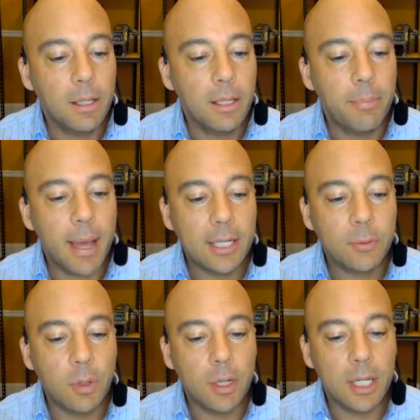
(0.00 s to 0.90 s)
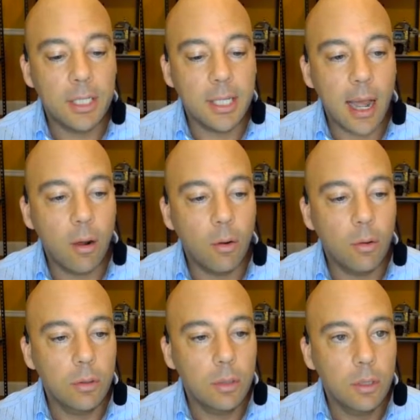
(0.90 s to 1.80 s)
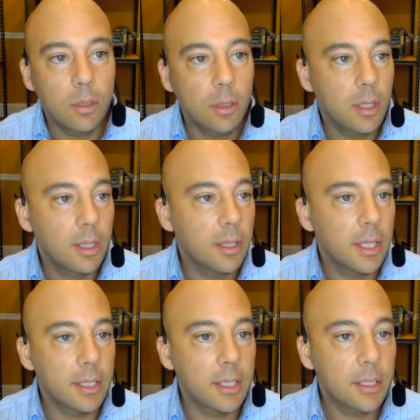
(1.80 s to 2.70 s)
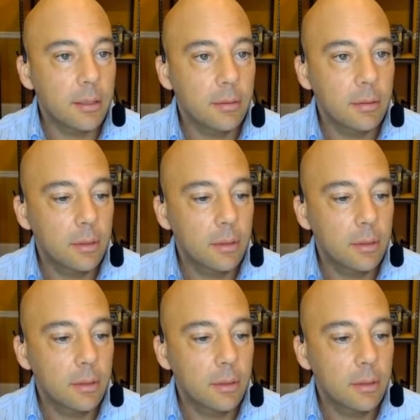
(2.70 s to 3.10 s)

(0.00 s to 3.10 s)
The password is now this